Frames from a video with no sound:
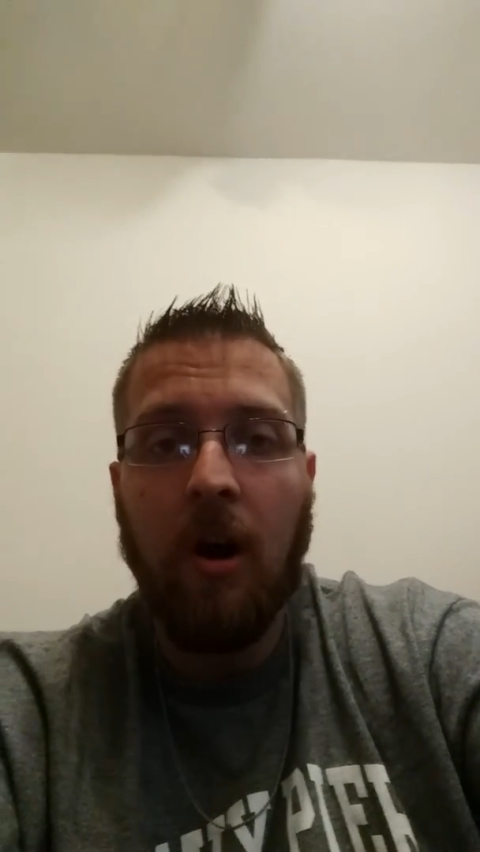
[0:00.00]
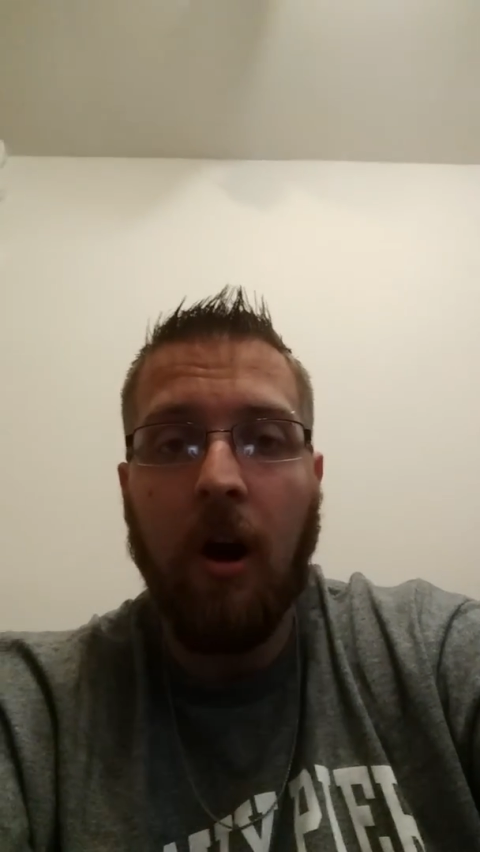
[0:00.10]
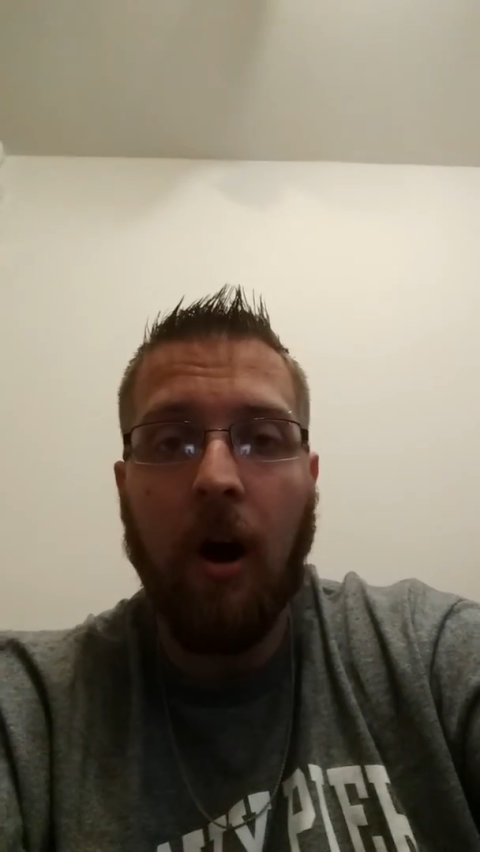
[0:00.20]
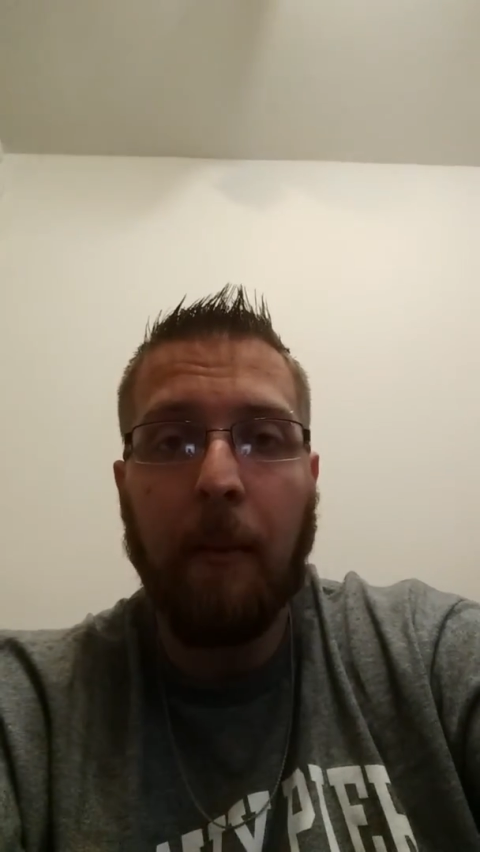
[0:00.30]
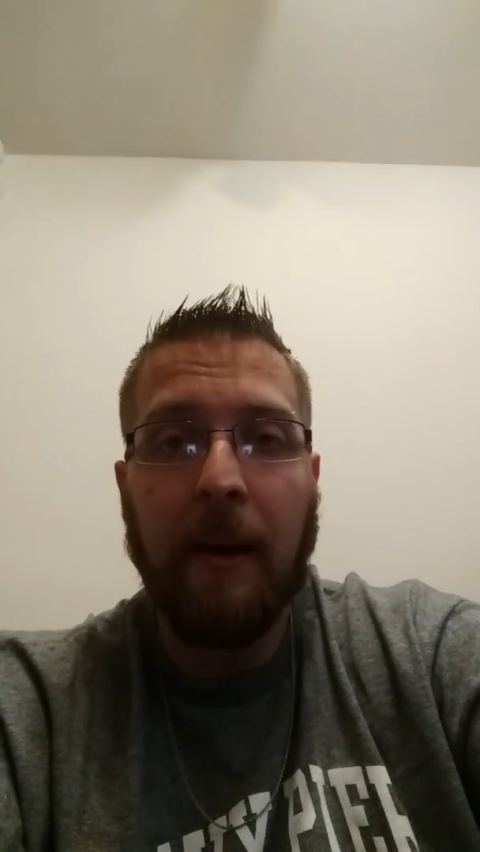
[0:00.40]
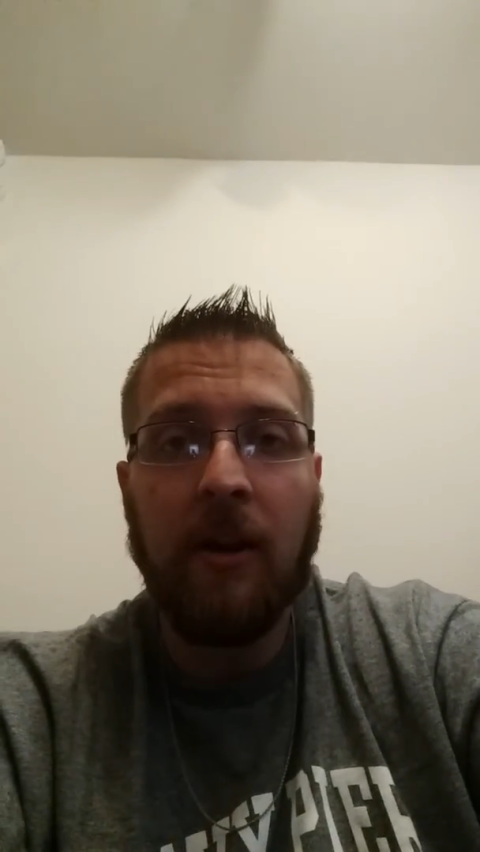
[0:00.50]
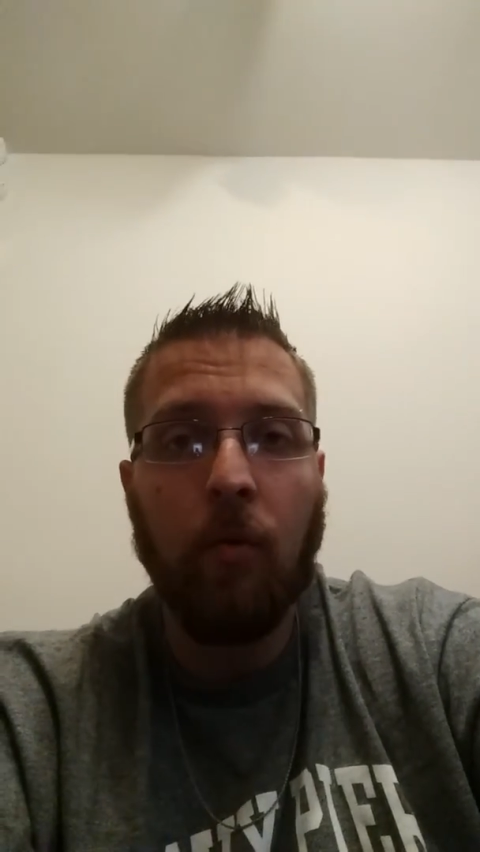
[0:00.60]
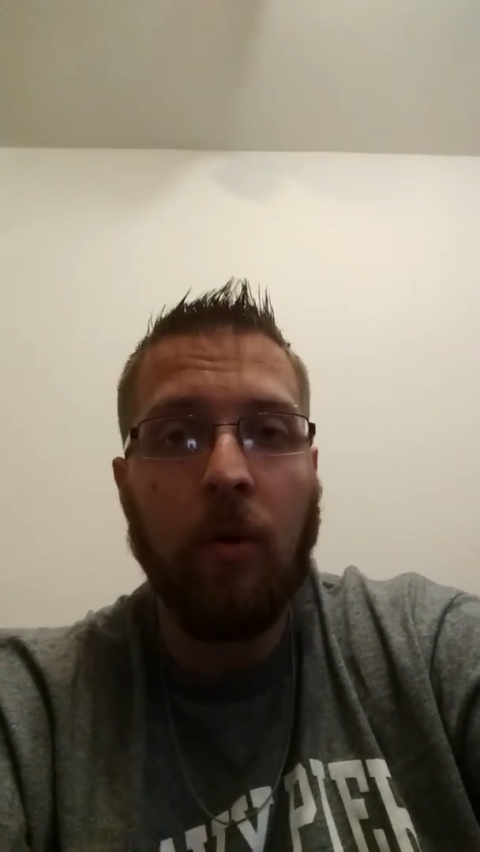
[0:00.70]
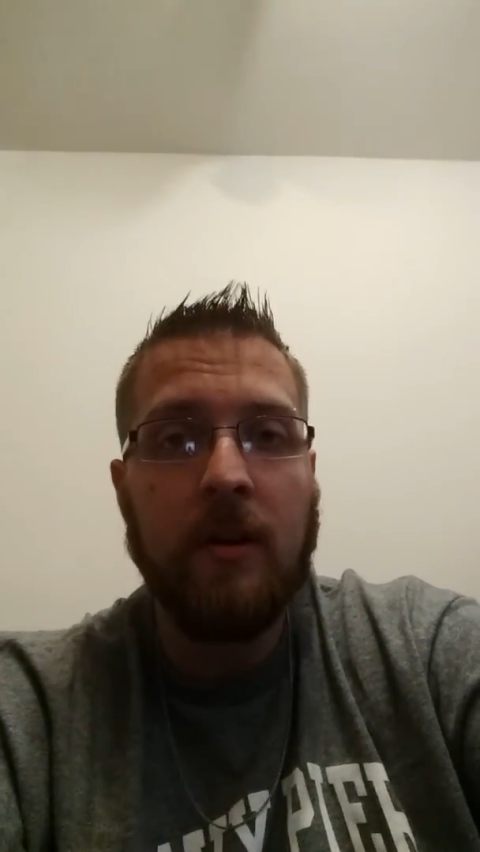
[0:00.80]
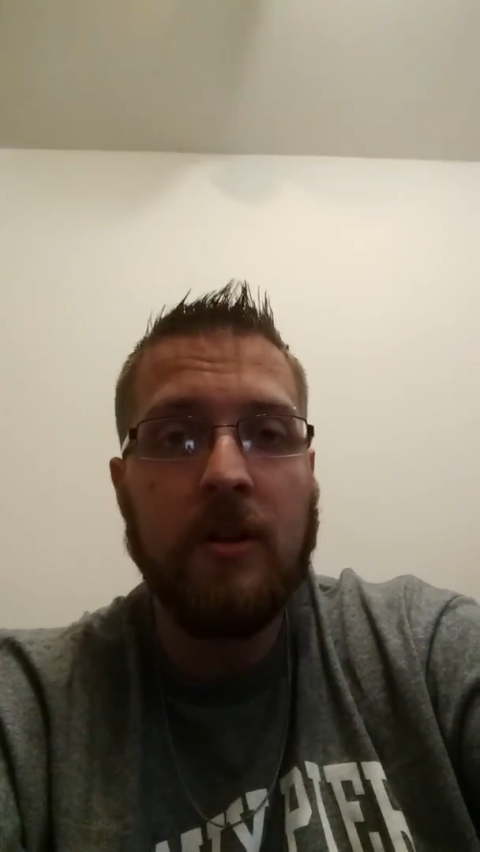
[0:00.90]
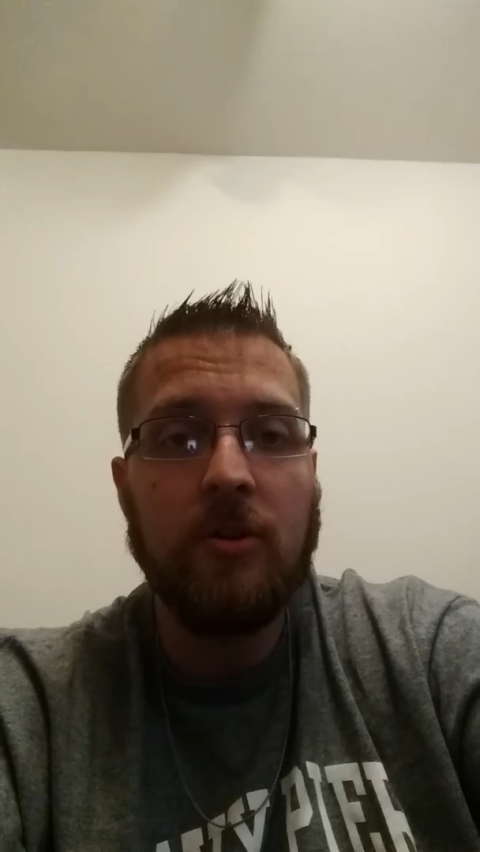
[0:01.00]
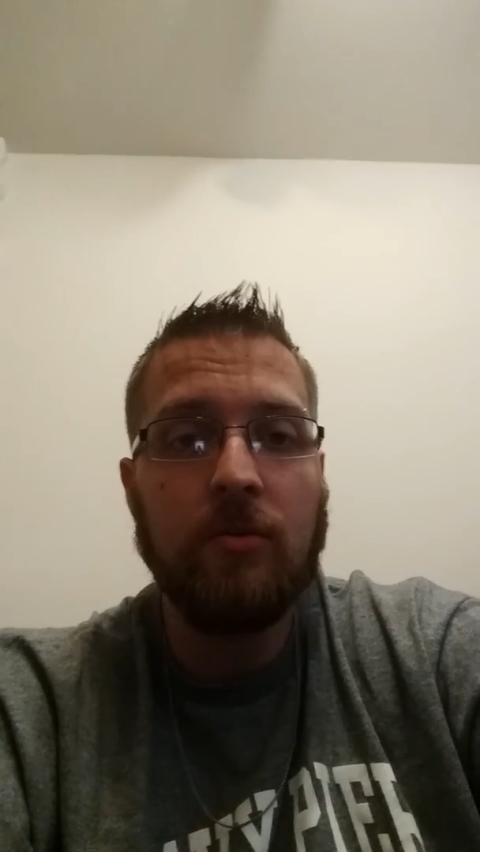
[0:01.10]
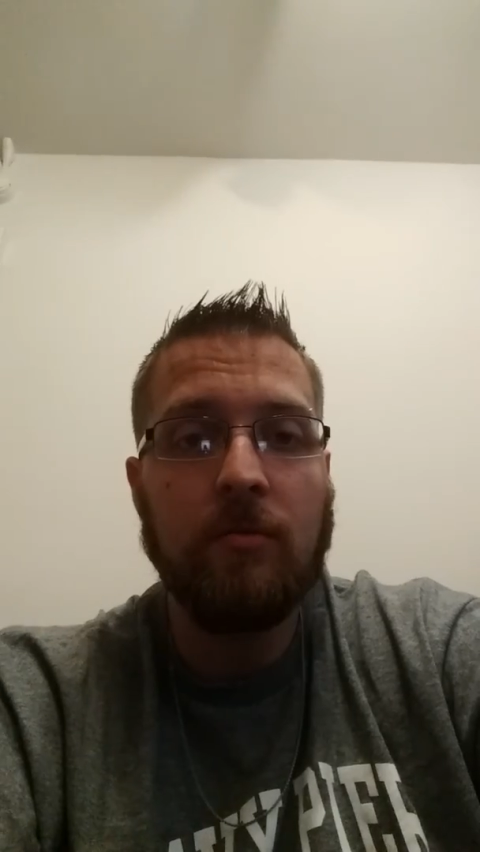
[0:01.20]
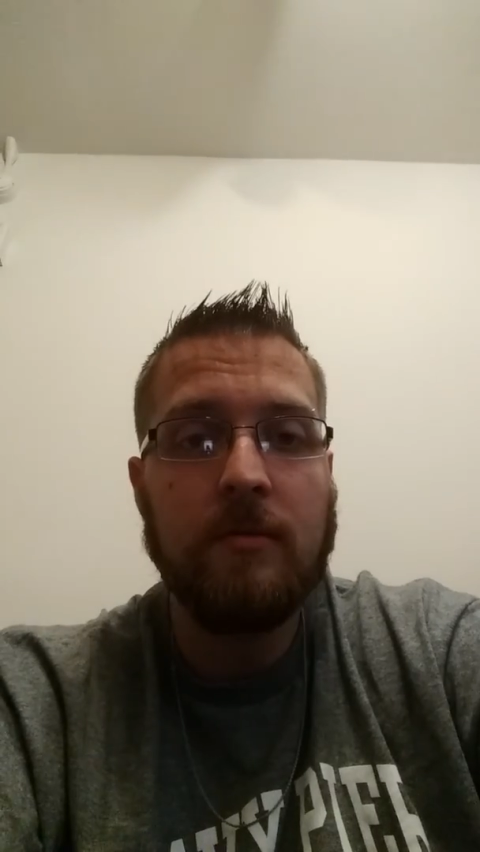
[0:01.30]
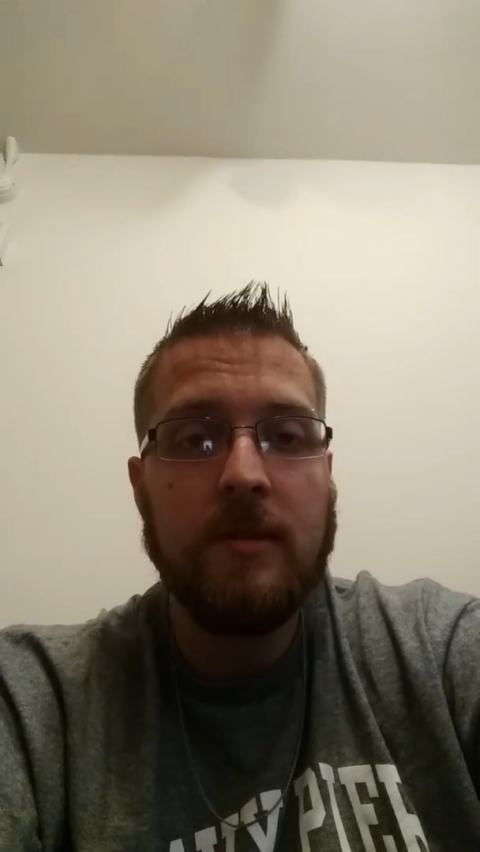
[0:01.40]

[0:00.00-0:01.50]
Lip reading: I don't want to